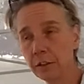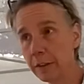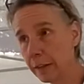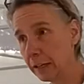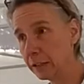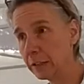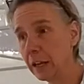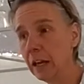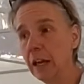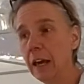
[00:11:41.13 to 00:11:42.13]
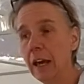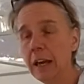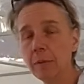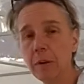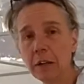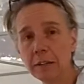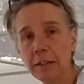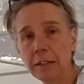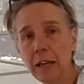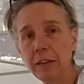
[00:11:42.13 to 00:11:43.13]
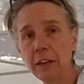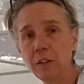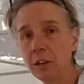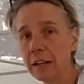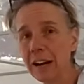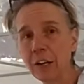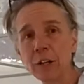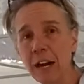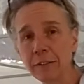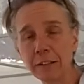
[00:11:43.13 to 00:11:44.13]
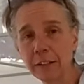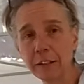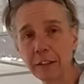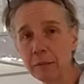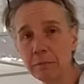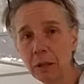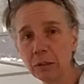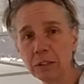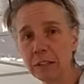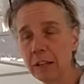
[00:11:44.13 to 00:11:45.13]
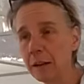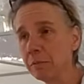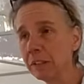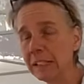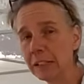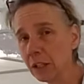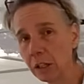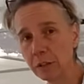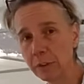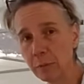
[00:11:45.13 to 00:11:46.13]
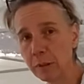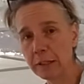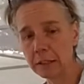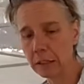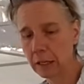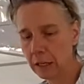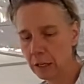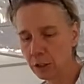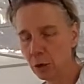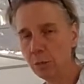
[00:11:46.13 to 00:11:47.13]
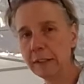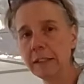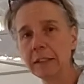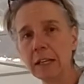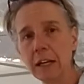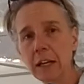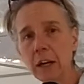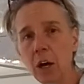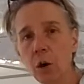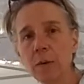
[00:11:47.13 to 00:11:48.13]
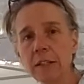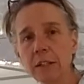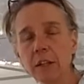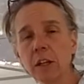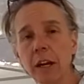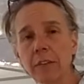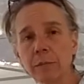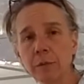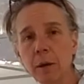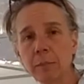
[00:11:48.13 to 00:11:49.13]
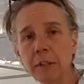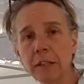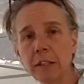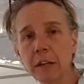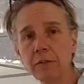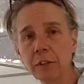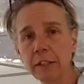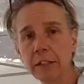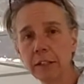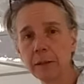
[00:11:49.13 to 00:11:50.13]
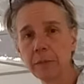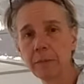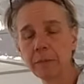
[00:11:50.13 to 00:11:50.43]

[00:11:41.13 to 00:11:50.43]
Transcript: urethanes and epoxies, and then you get a craft glitter that melts and bleeds all over the place. So please always look at the properties of your glitter.